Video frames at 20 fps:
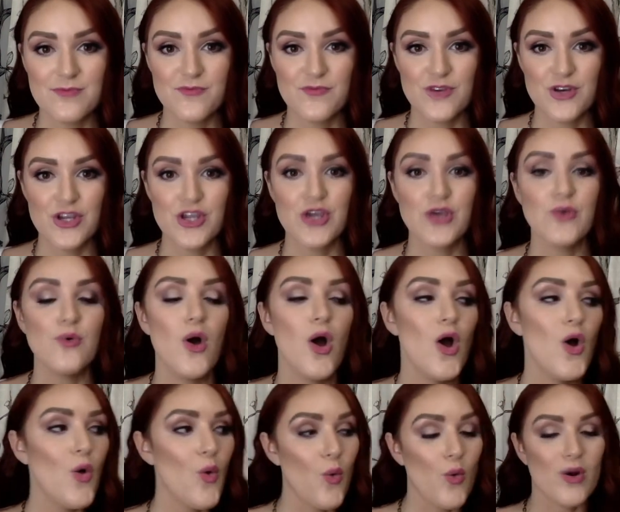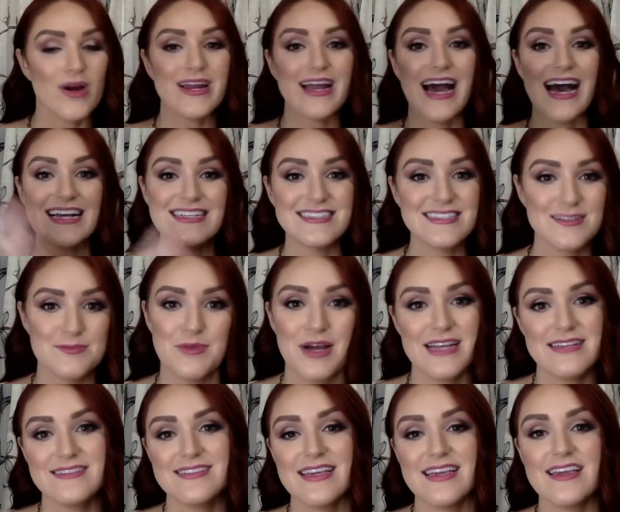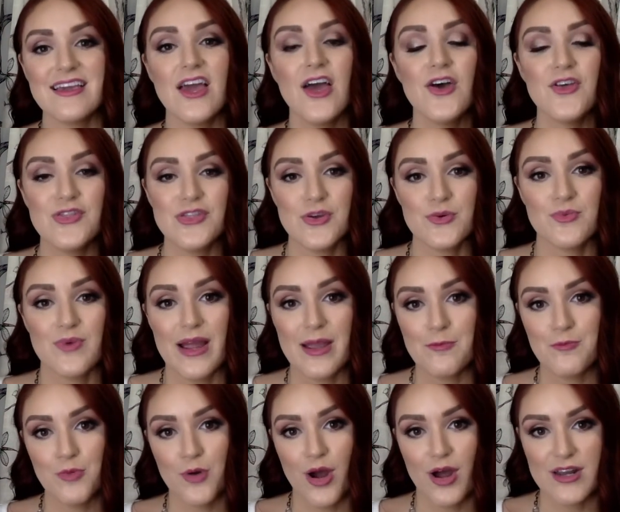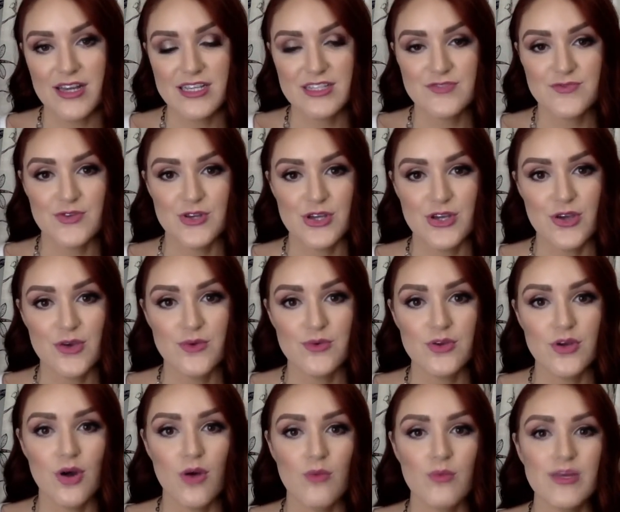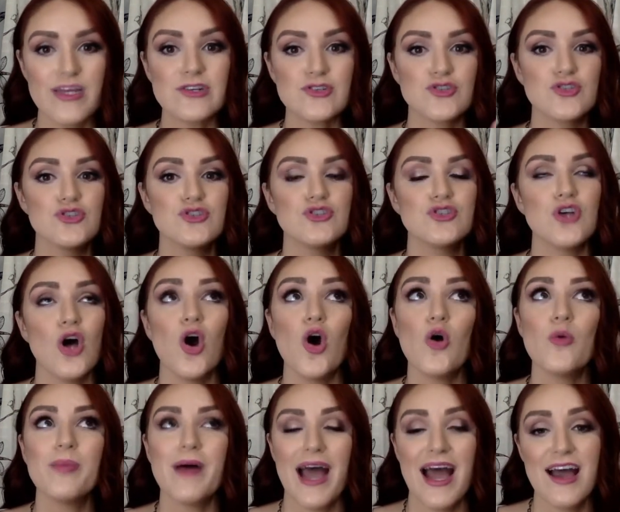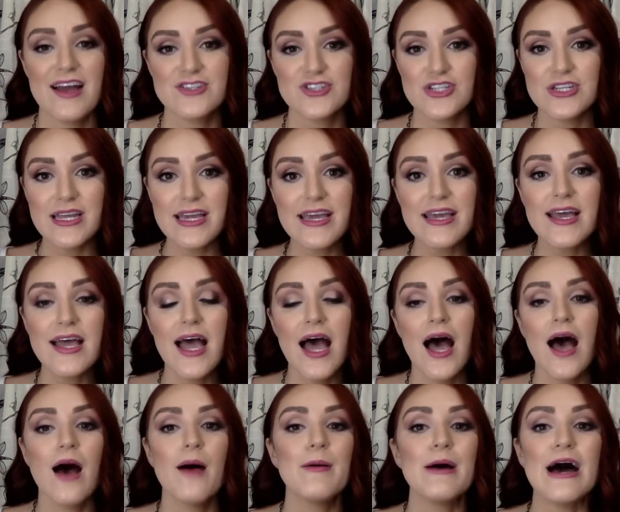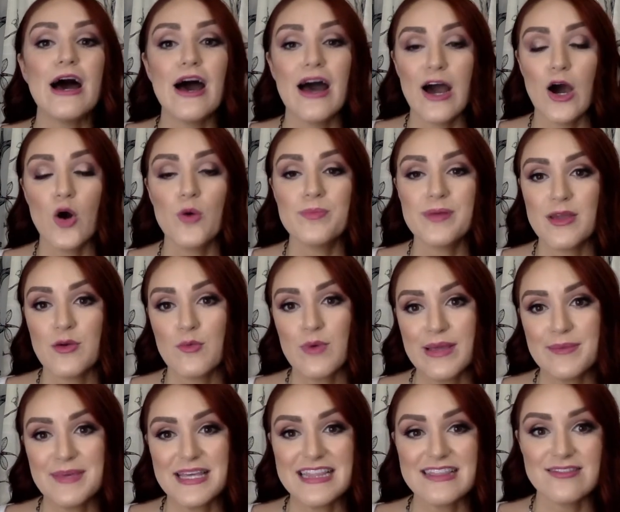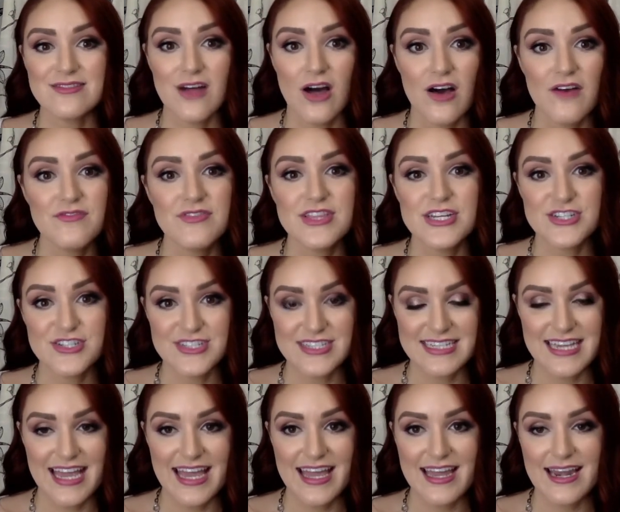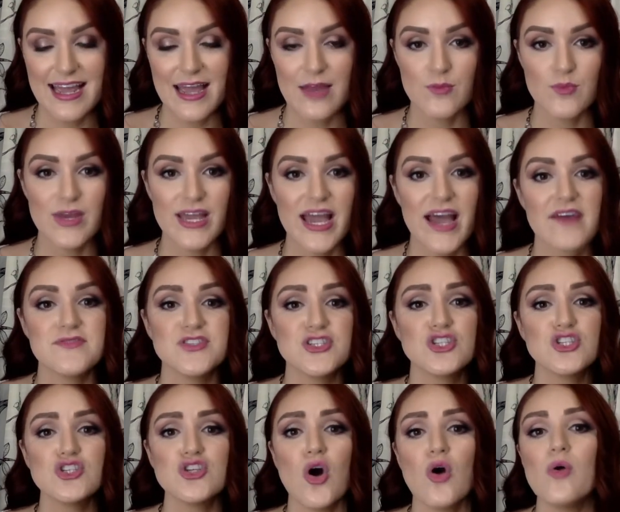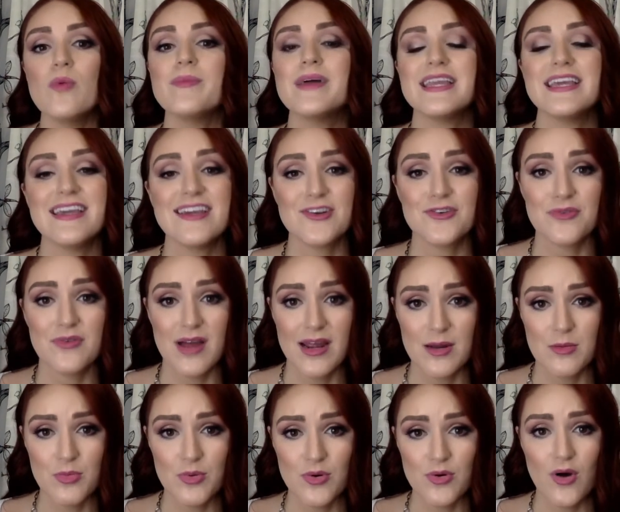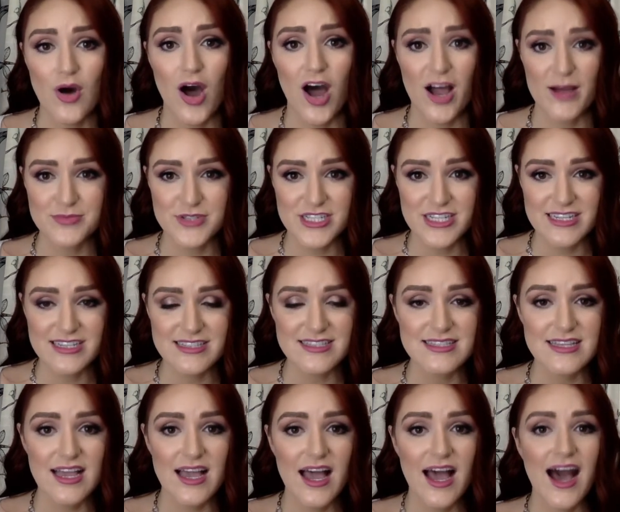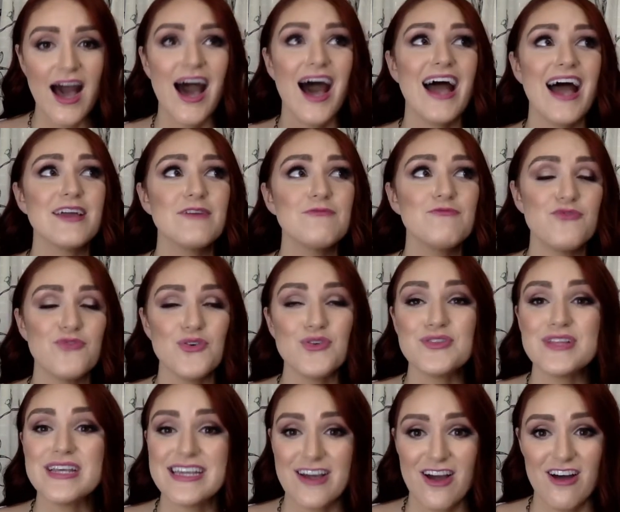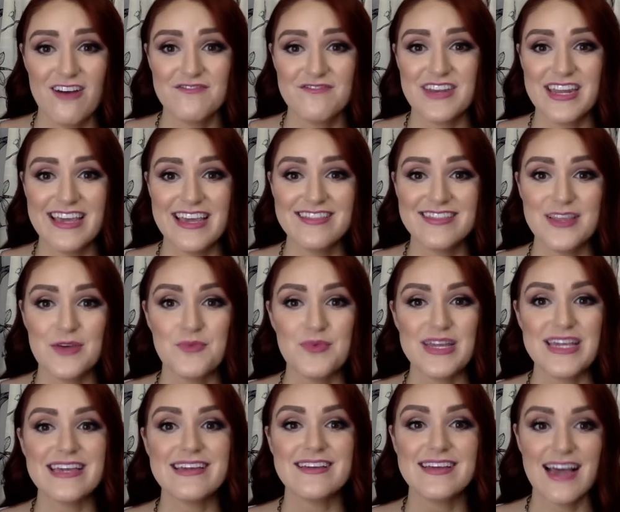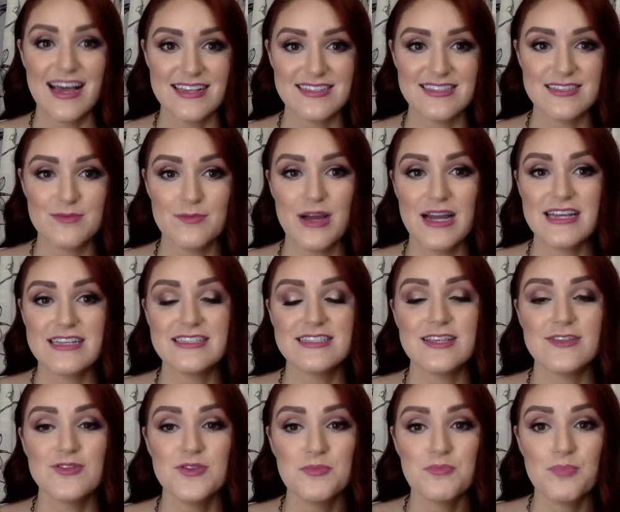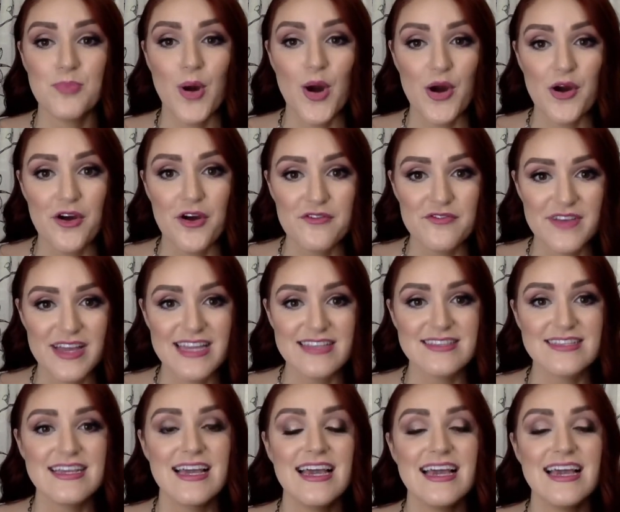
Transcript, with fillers: for you or customizing the right products for you. Y'all, we are so passionate about helping women love their skin, and we have so many incredible options. I am fully confident that we can customize the perfect